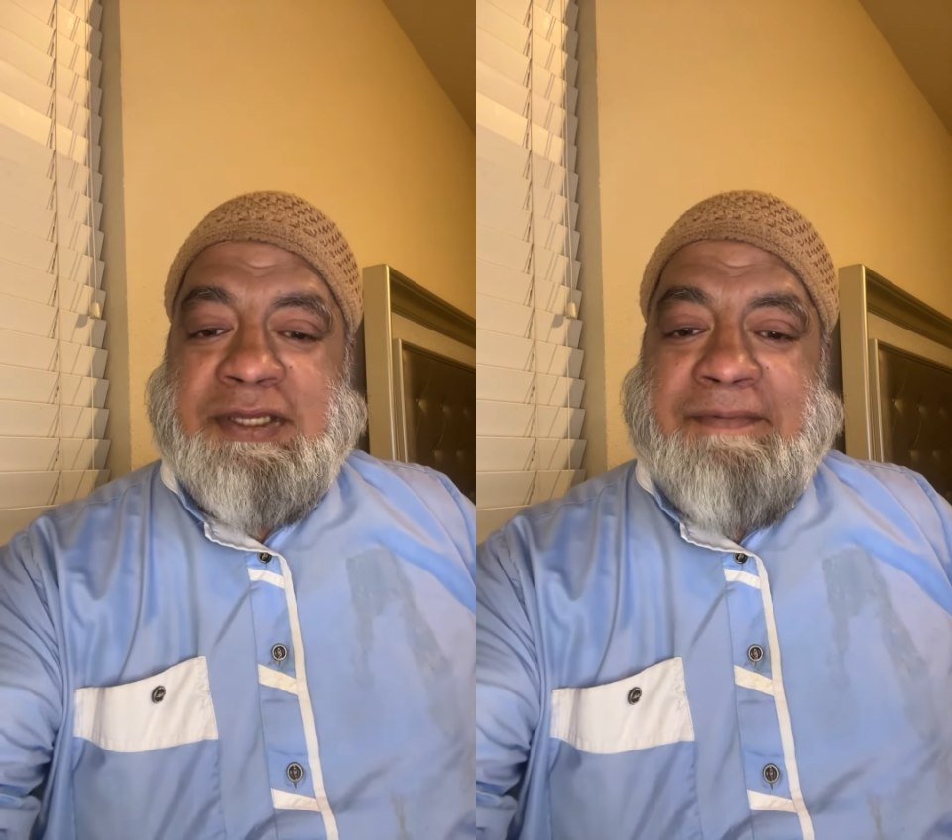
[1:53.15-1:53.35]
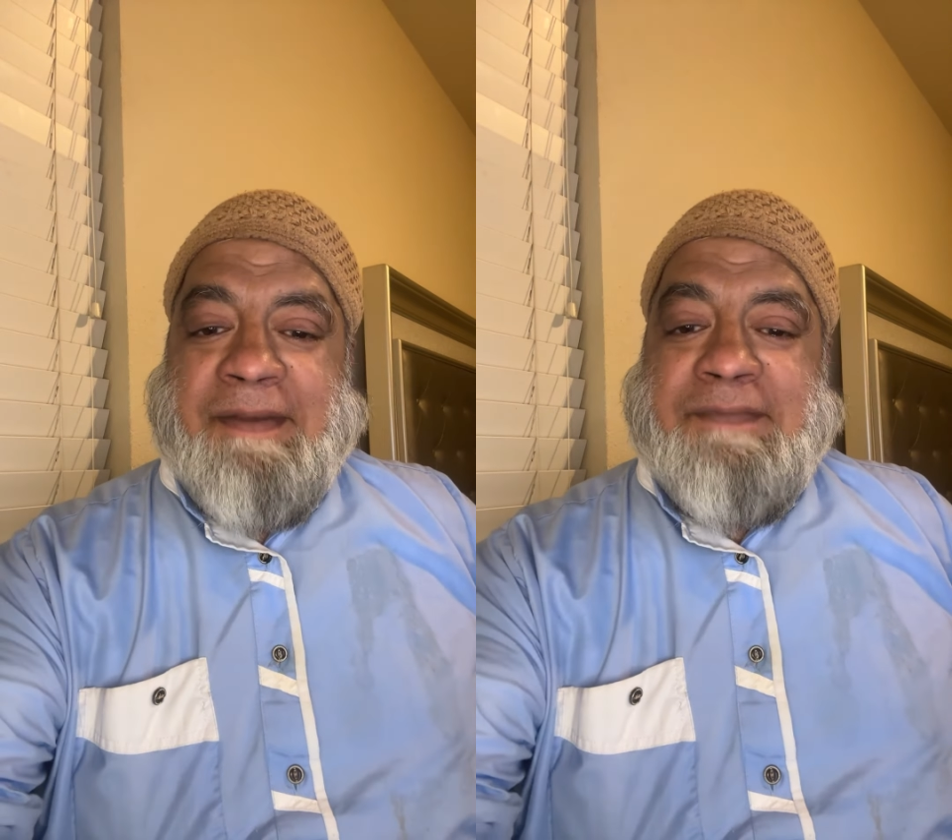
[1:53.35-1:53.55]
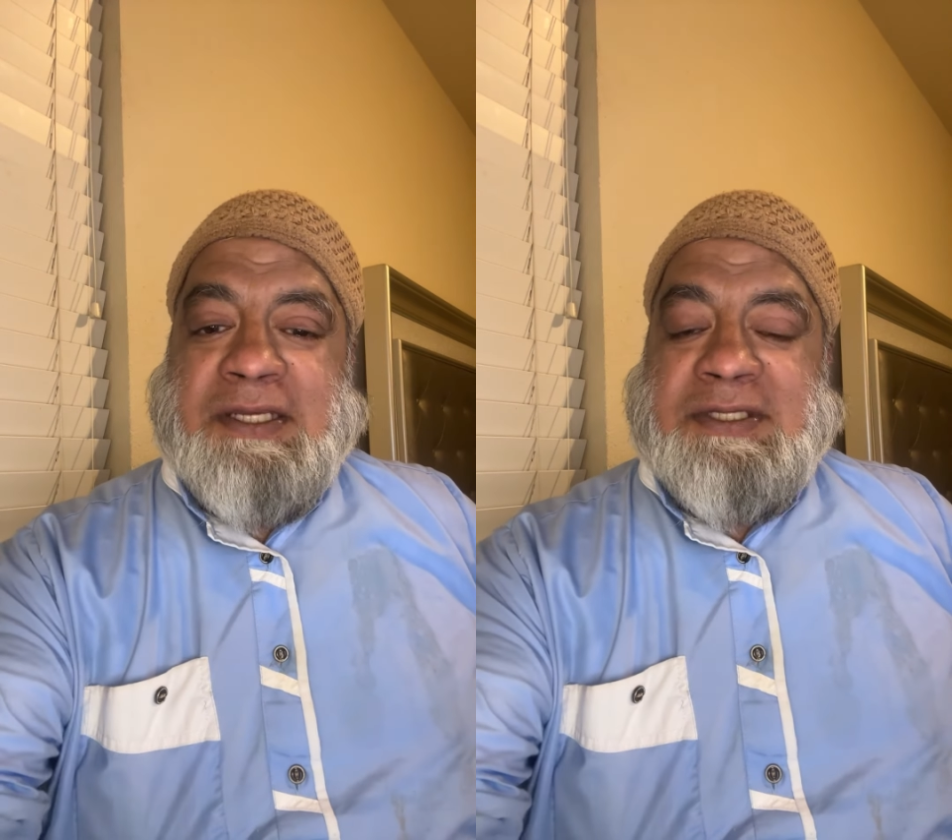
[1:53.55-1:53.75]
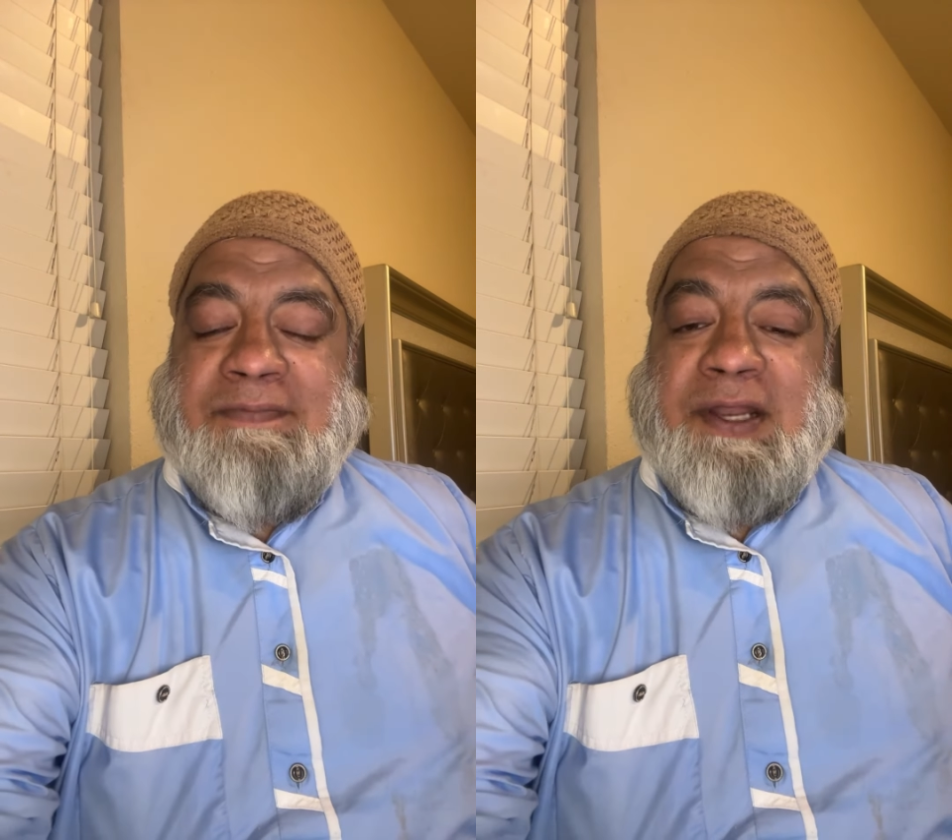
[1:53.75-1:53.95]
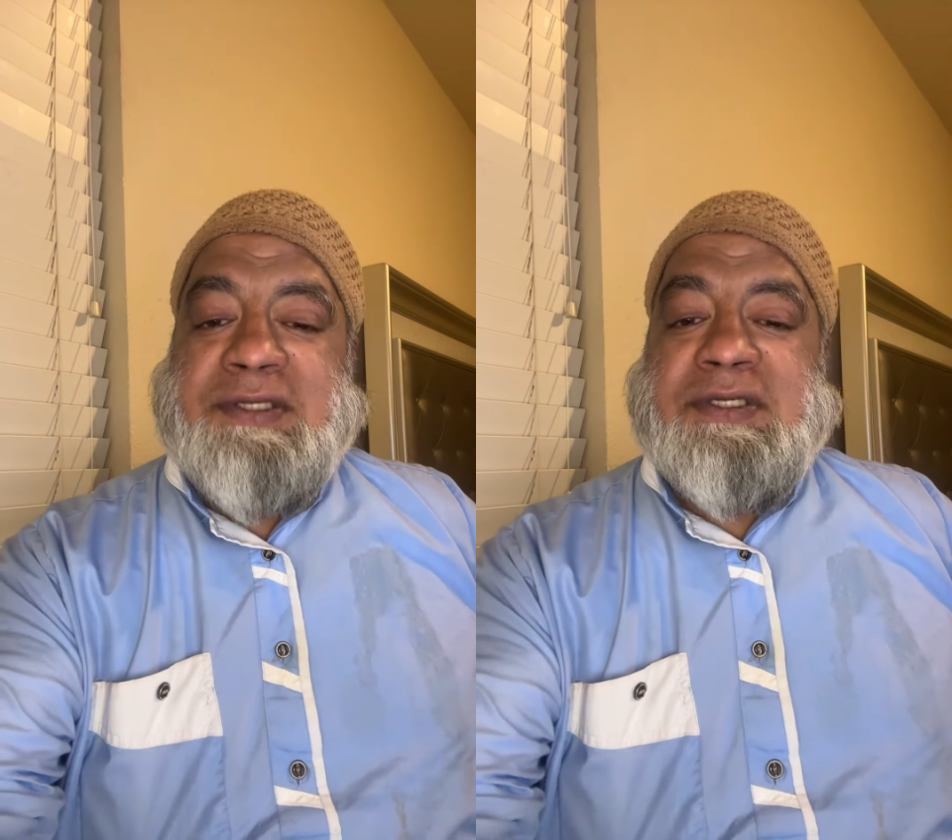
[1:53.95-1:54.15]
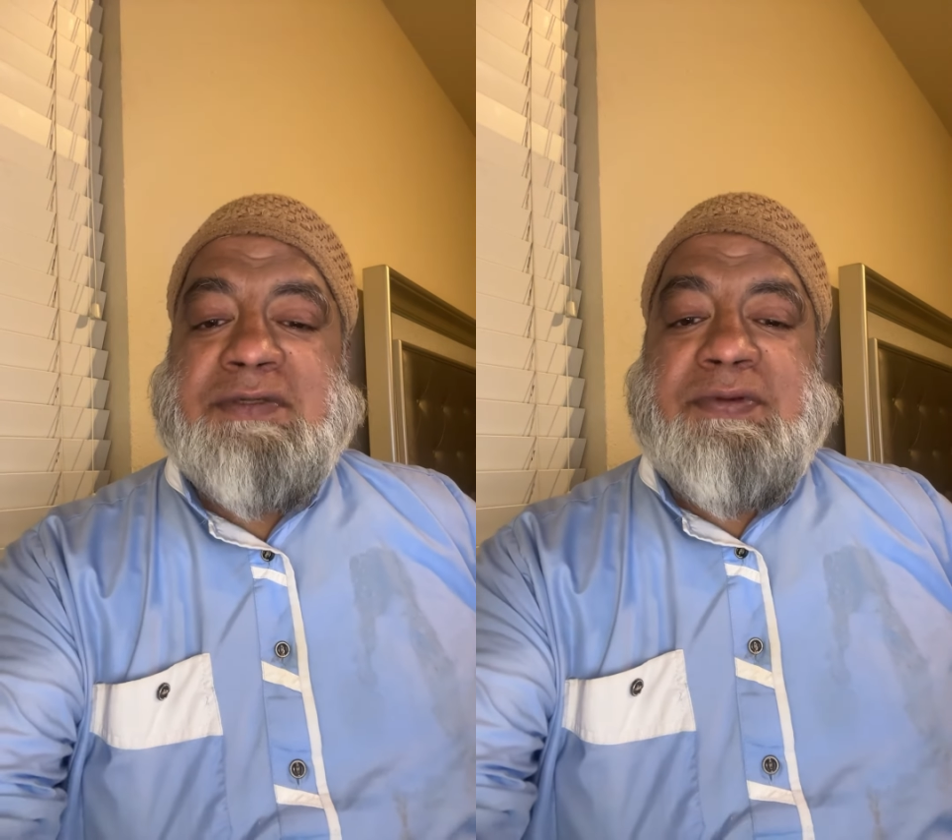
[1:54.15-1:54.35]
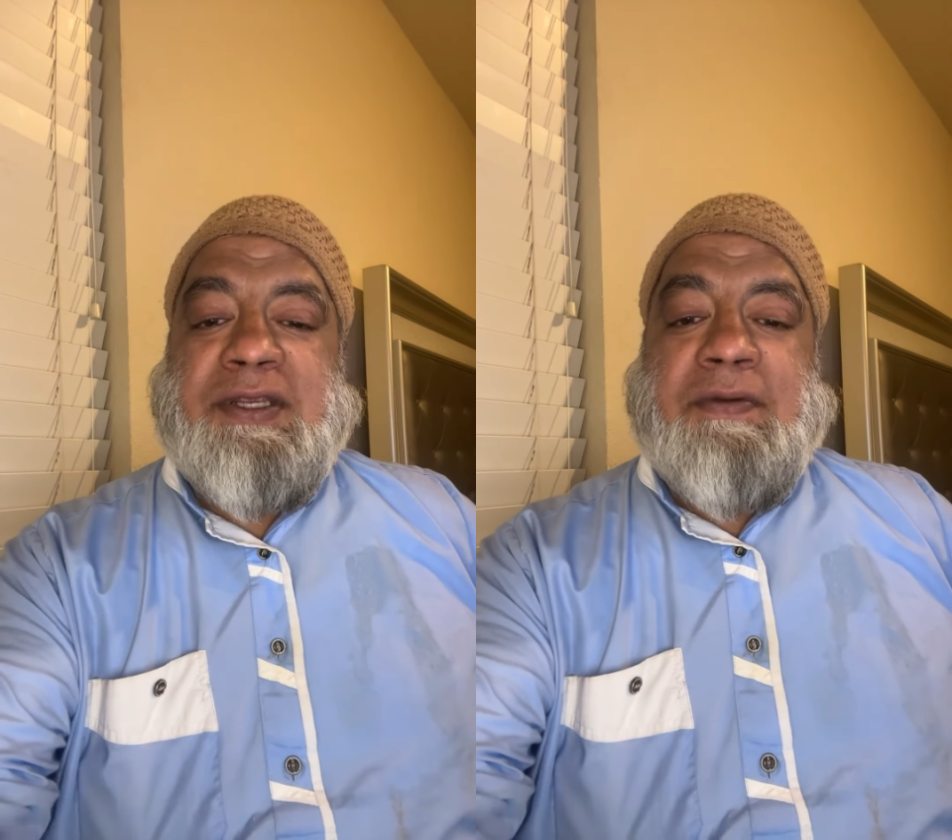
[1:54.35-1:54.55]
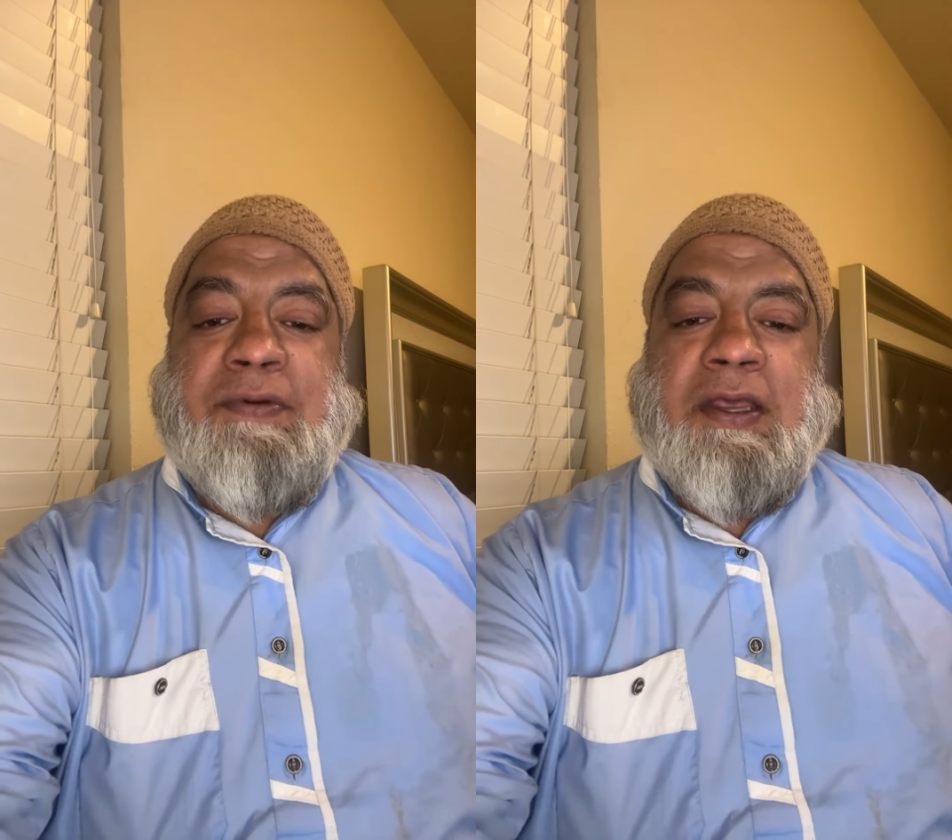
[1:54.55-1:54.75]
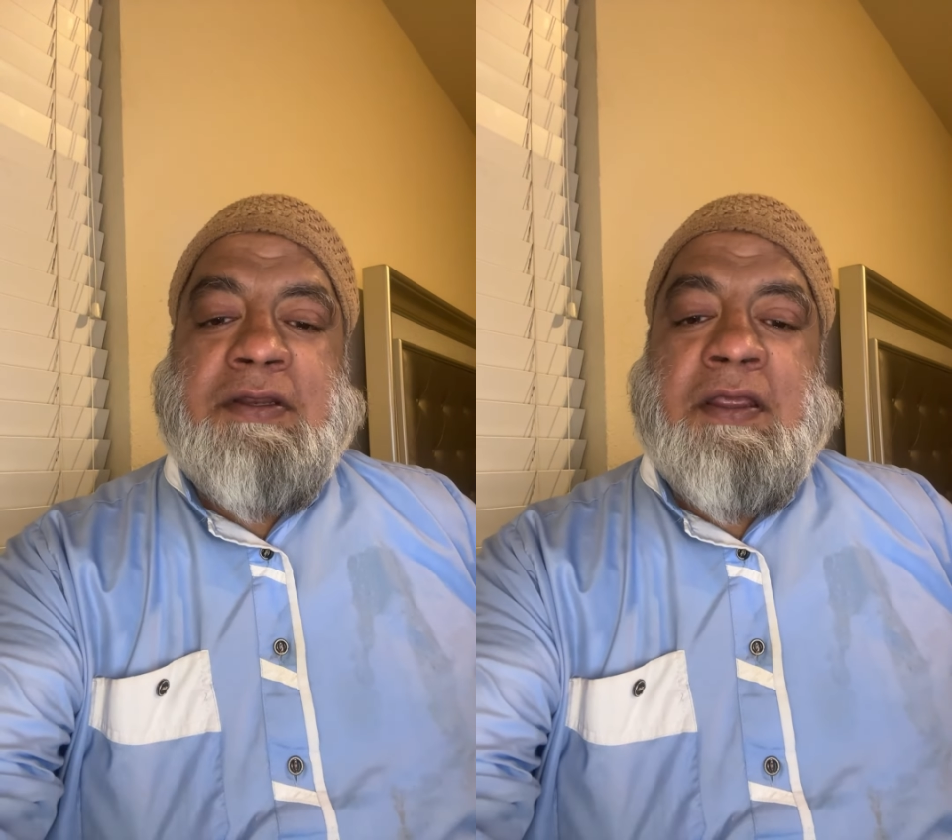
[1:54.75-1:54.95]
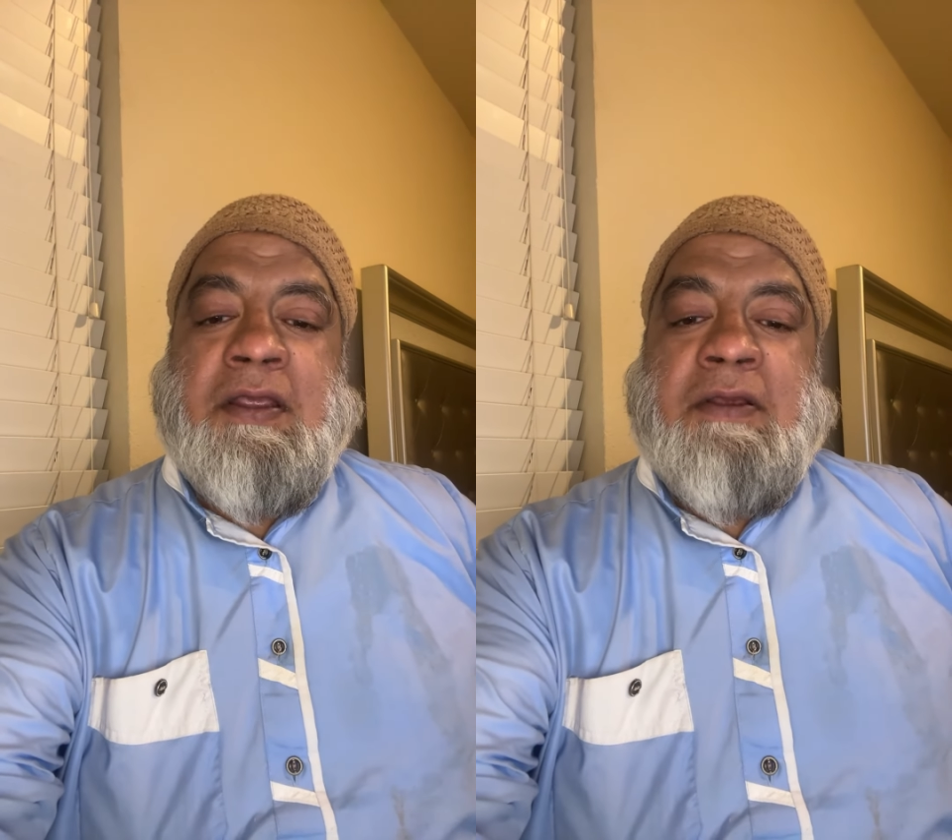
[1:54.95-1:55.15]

and may peace and blessings be upon